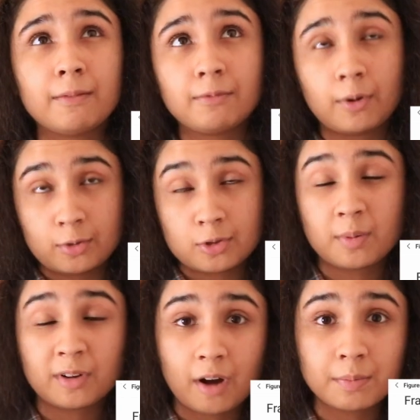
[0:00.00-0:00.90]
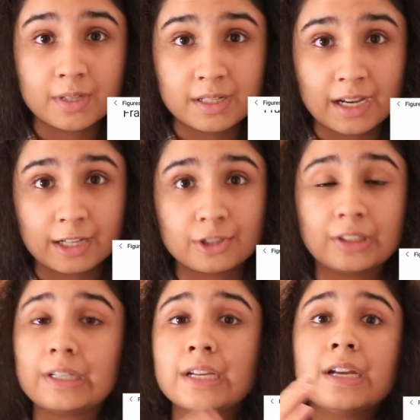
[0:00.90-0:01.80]
on the topic of updates,
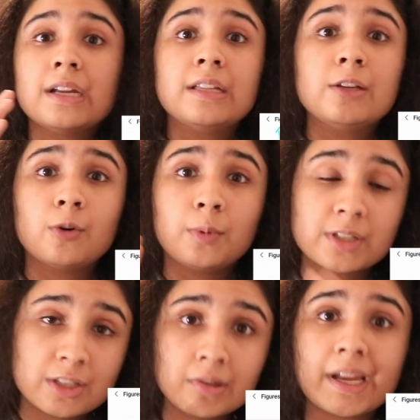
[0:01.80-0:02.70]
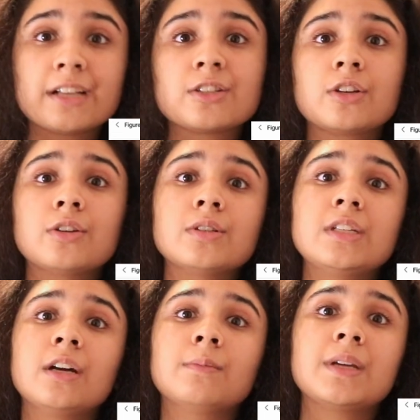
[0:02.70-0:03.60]
actually, we're still getting
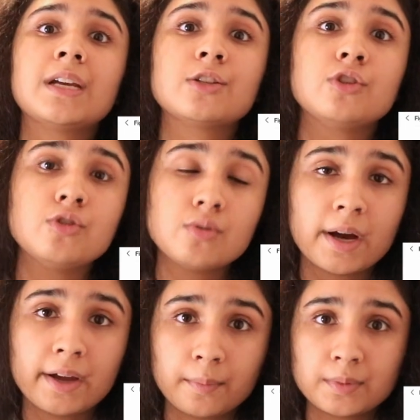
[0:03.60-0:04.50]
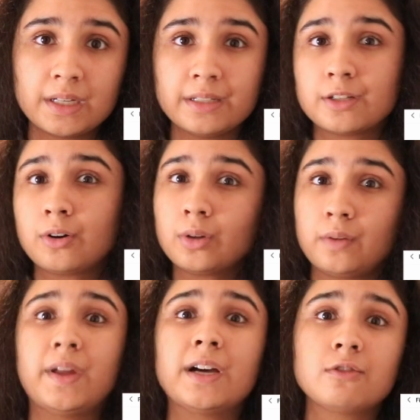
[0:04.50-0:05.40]
security updates, UI updates, and all
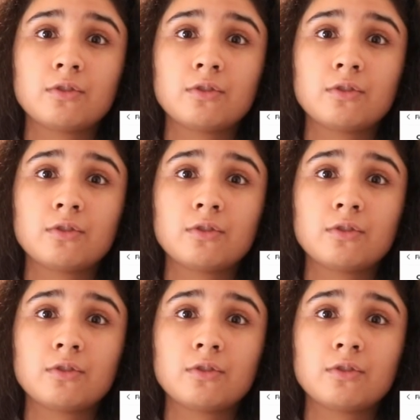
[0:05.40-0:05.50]
of that.